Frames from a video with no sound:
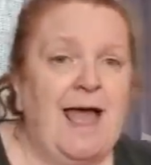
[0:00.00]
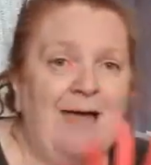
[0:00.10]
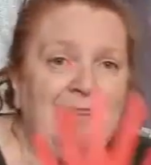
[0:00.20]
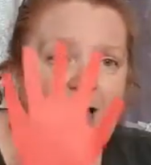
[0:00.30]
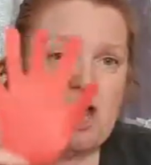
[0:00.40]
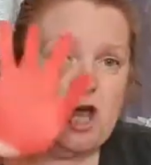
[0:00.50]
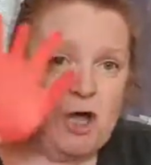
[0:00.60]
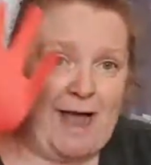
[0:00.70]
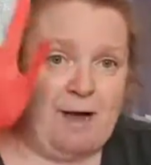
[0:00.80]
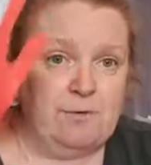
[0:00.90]
and then
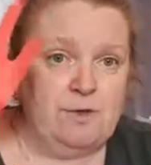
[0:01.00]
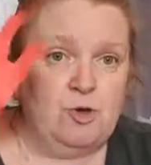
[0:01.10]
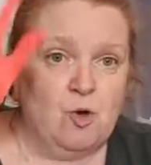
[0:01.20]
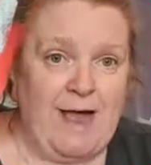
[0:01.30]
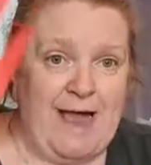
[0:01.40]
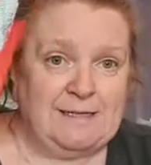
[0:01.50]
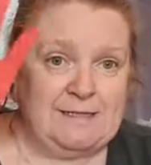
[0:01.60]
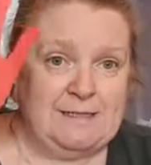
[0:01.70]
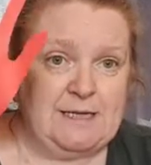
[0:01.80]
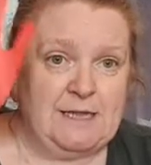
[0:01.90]
cut out your
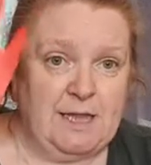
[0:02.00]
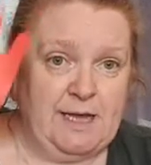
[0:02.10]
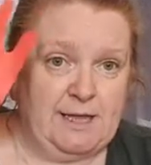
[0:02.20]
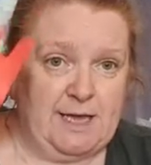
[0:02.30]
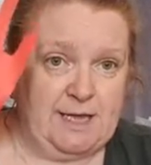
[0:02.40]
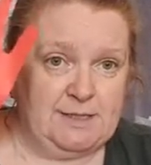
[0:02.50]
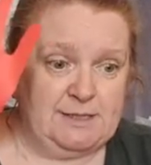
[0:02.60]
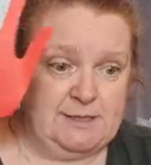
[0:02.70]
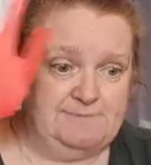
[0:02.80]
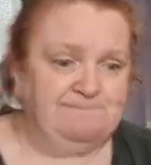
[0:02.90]
hand like
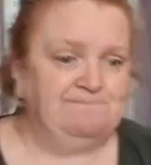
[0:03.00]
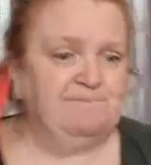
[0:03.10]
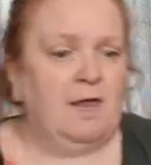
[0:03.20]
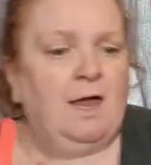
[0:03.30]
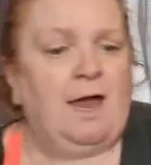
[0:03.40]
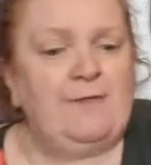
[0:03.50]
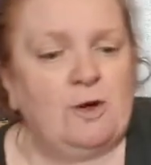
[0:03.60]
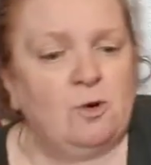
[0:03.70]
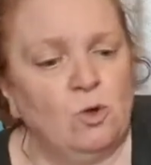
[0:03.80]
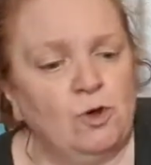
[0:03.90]
this. And
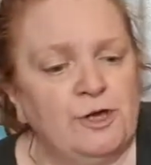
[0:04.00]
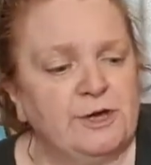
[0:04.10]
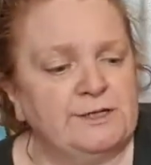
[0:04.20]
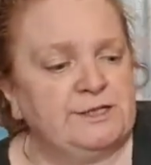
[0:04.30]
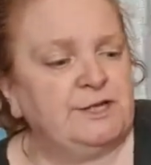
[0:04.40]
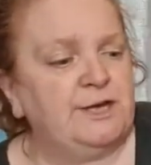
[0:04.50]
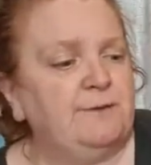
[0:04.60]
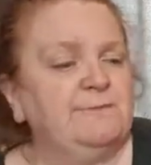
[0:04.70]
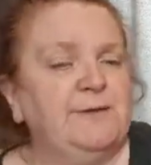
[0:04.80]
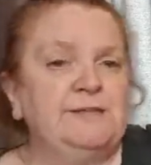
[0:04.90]
then all you're going to
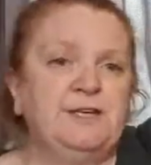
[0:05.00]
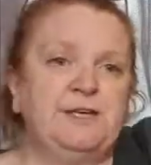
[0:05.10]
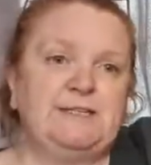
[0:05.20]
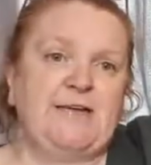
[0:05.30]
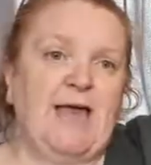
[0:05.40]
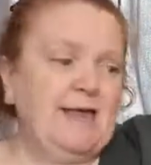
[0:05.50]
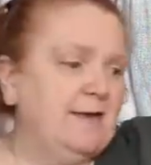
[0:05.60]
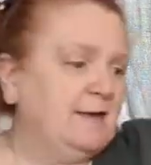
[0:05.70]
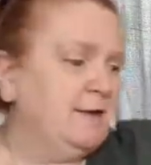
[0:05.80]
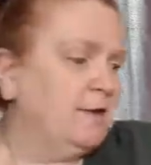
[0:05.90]
do is you're going to
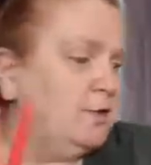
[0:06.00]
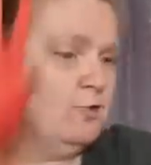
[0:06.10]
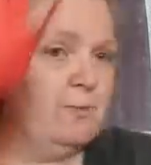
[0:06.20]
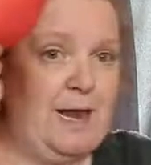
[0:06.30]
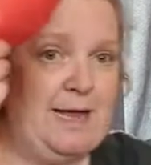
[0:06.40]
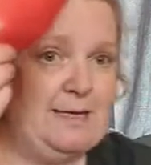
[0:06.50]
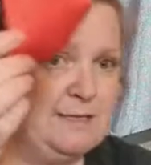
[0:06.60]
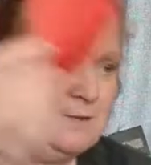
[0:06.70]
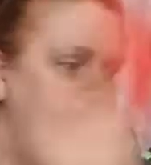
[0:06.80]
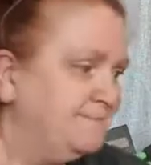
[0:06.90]
take your
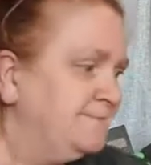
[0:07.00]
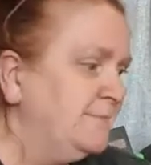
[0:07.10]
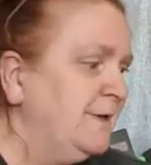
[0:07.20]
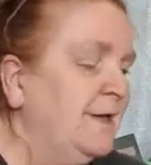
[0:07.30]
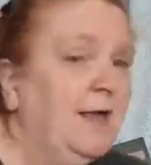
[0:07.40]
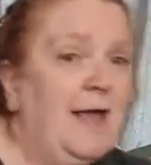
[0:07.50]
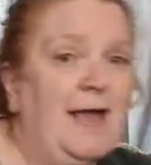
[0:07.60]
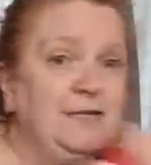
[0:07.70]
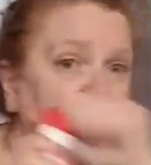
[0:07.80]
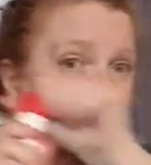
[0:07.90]
plate
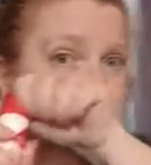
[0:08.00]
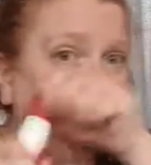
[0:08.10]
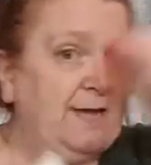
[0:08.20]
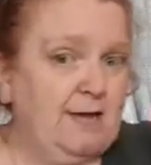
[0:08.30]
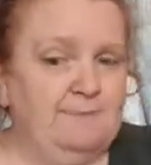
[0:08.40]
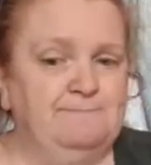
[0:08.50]
and a glue stick.